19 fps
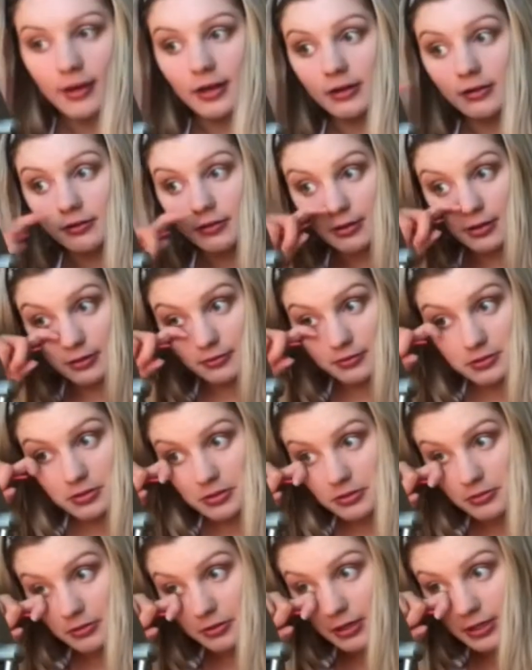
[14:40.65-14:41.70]
I don't go
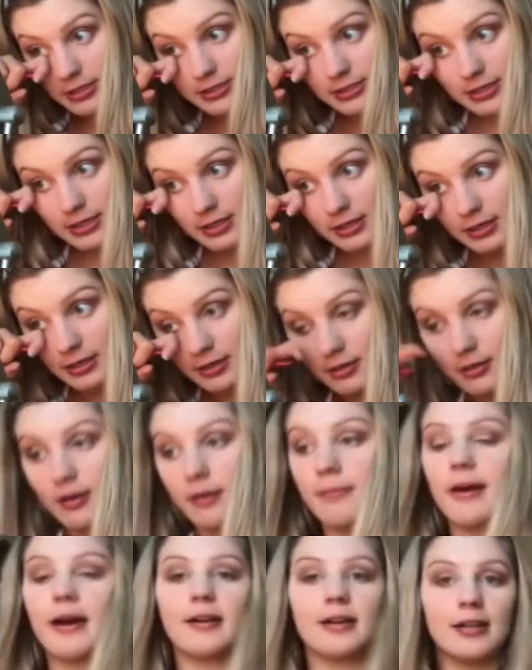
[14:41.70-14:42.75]
too crazy
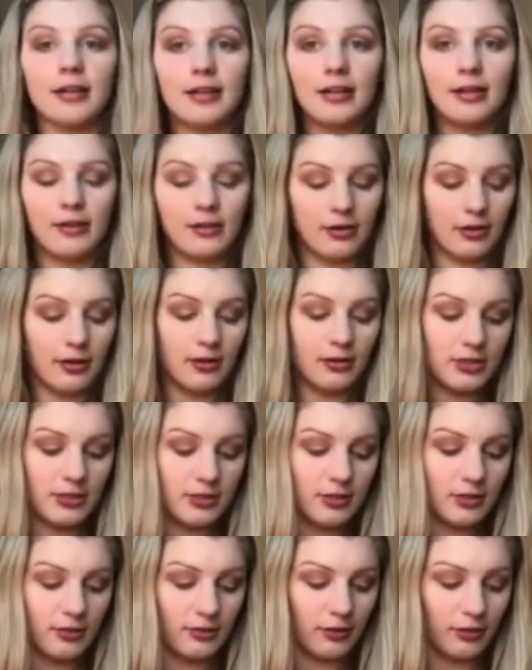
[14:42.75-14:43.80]
about it either,
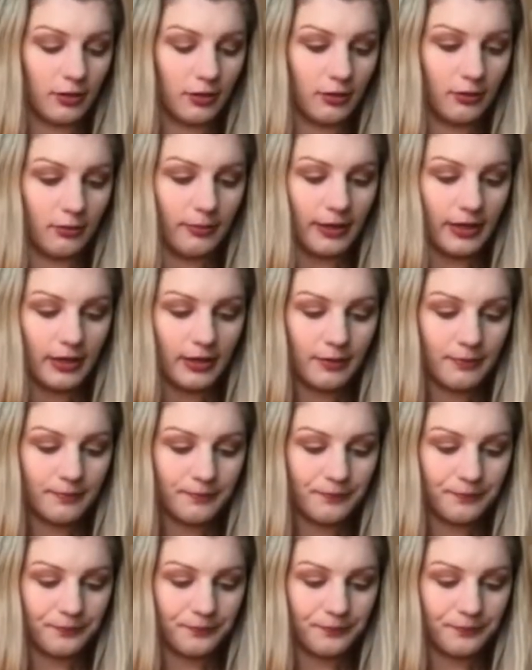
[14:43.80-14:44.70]
just a little bit.